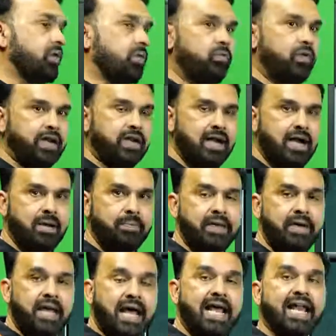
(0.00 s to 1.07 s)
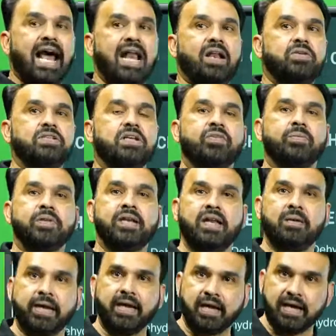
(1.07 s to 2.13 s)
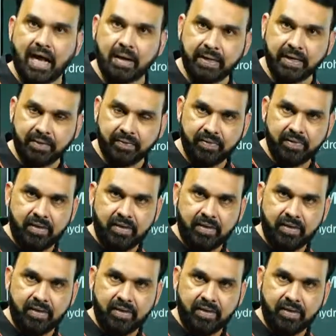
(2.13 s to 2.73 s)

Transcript: from one carbon and halogen from the neighboring carbon.